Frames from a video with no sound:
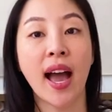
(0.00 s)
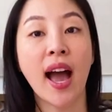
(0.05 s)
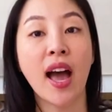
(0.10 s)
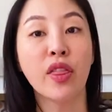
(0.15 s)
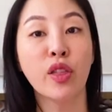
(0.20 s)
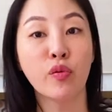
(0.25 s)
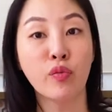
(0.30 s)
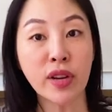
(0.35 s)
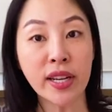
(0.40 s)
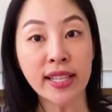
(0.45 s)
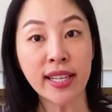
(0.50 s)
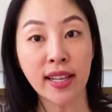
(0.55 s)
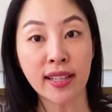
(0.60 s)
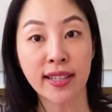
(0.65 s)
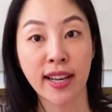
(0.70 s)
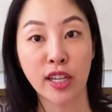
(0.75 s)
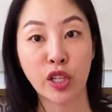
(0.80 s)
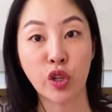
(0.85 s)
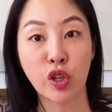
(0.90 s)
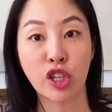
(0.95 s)
And the retail
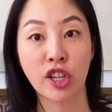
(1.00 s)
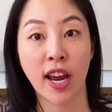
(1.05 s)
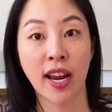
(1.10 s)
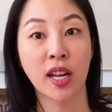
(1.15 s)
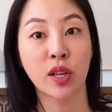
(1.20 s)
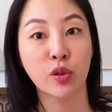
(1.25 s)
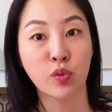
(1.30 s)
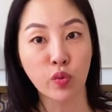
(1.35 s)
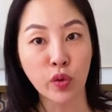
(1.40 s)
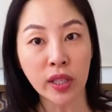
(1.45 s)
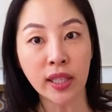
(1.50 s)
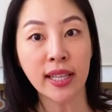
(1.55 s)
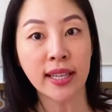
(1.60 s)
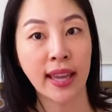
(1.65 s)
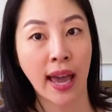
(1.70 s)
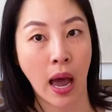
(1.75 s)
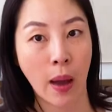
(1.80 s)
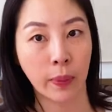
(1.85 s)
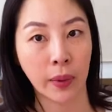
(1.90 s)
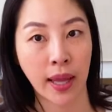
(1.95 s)
sector in China has really
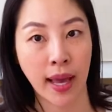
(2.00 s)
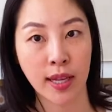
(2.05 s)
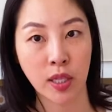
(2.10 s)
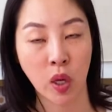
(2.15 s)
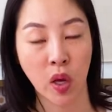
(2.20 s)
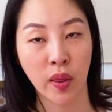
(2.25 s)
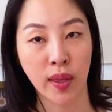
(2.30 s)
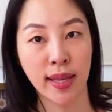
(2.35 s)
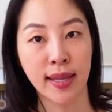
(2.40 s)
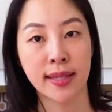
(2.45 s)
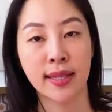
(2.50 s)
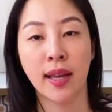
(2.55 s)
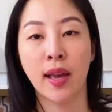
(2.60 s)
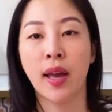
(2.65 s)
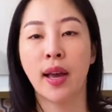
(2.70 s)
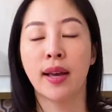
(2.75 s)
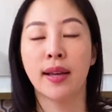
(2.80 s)
capitalized on this,